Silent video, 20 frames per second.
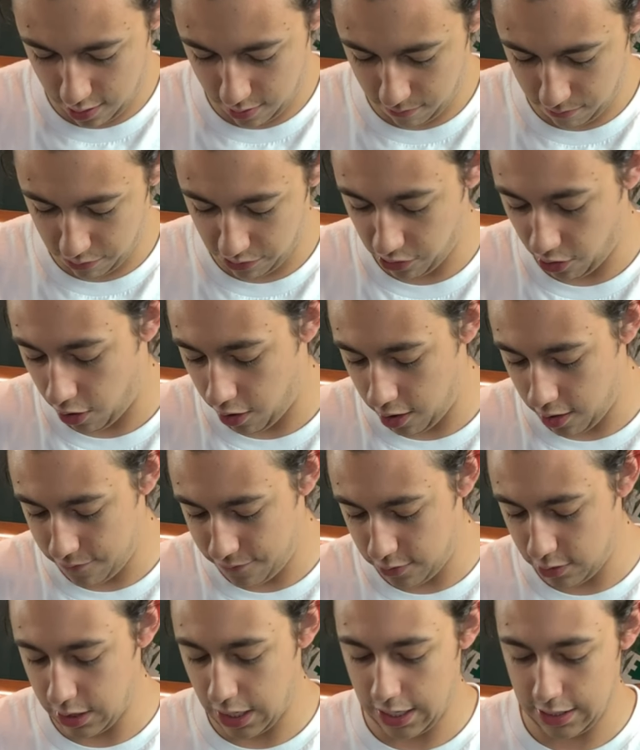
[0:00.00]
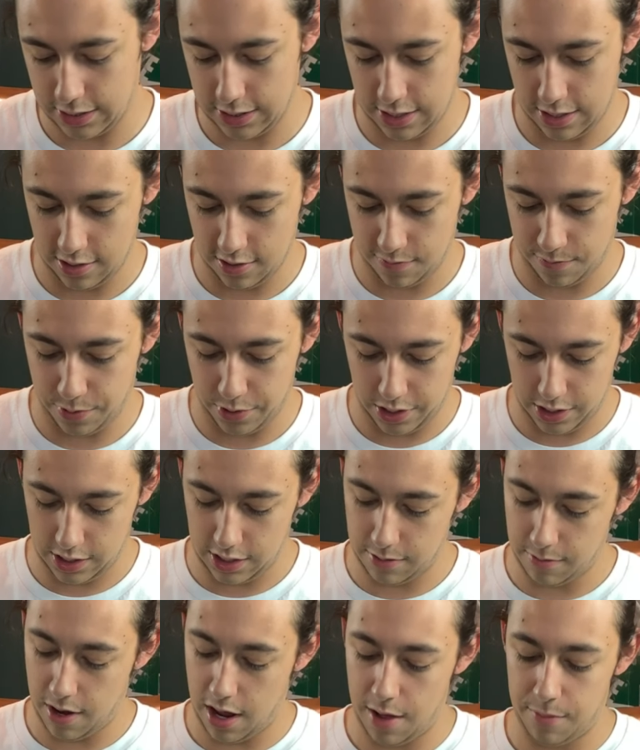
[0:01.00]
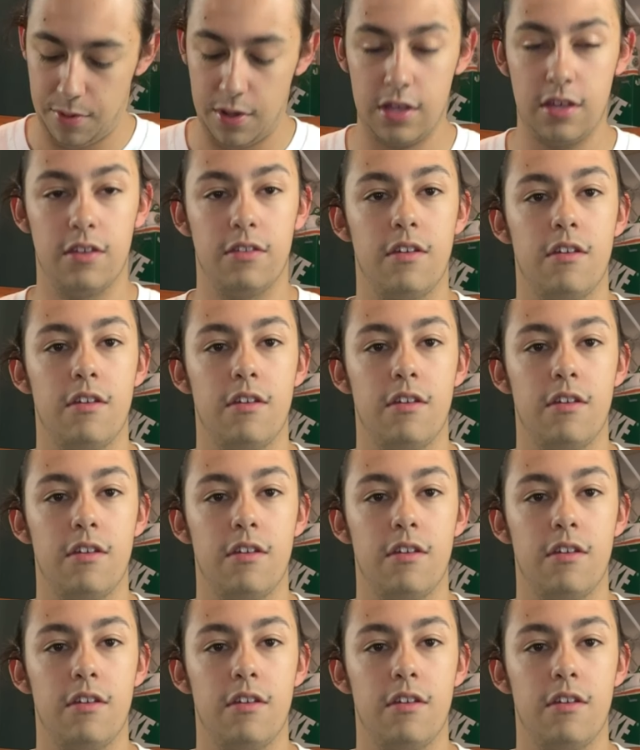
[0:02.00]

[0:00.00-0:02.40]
Sorry if you like these, but in my opinion,